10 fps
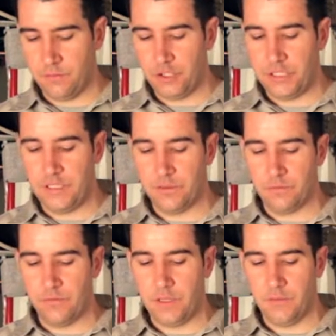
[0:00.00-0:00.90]
machines with
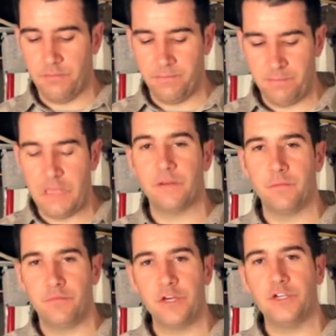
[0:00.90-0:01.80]
really basically
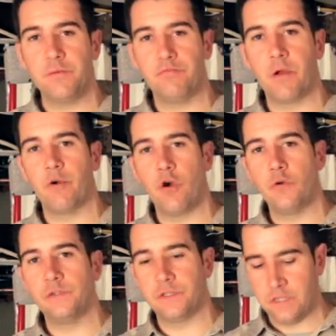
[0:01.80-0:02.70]
pretty cheap rubber
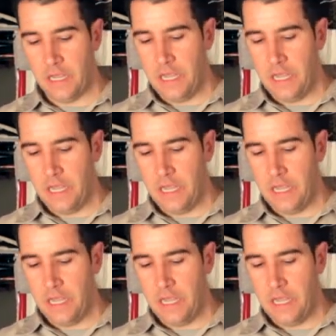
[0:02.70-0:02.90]
hoses.